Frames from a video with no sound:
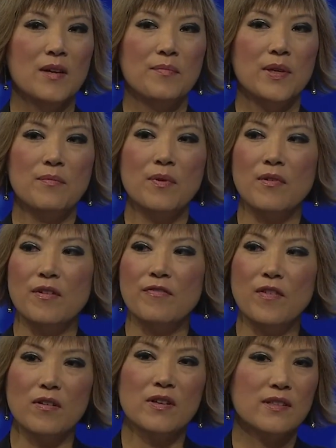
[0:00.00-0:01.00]
people are
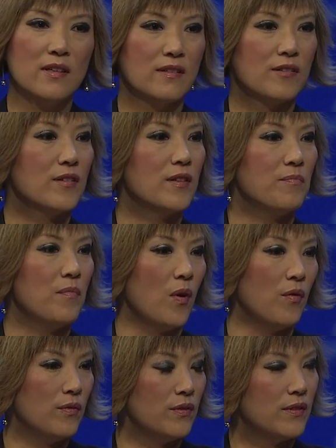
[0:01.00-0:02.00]
focused on certain
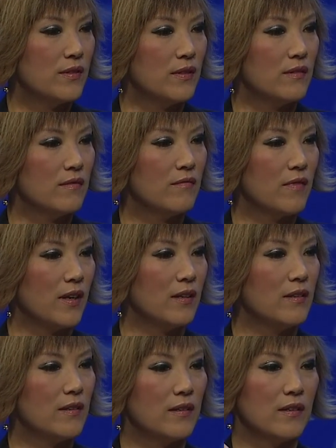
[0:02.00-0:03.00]
modes,
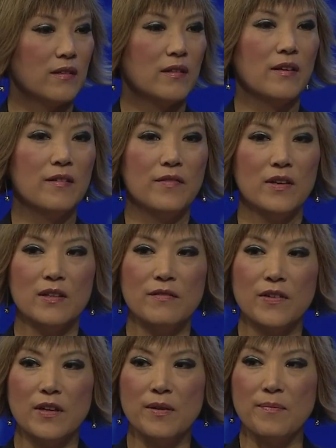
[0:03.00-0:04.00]
right? They're
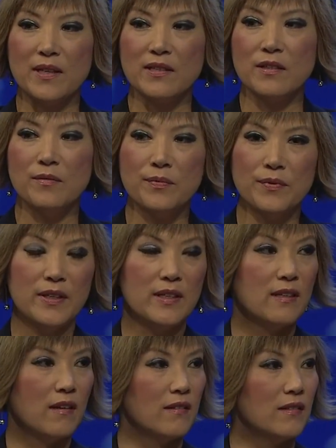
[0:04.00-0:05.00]
very best of
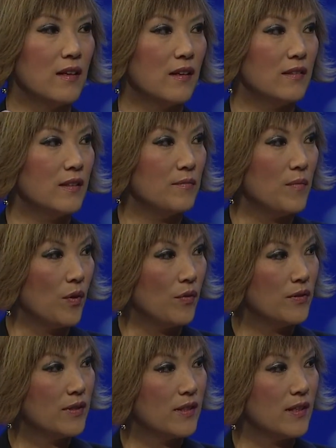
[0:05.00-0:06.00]
breed on the
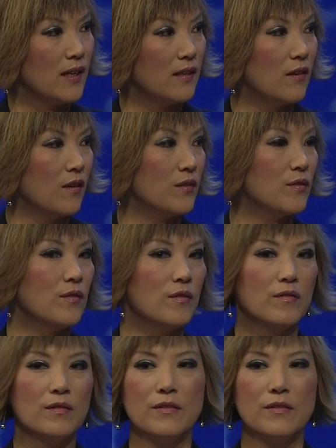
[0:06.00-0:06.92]
modes, and also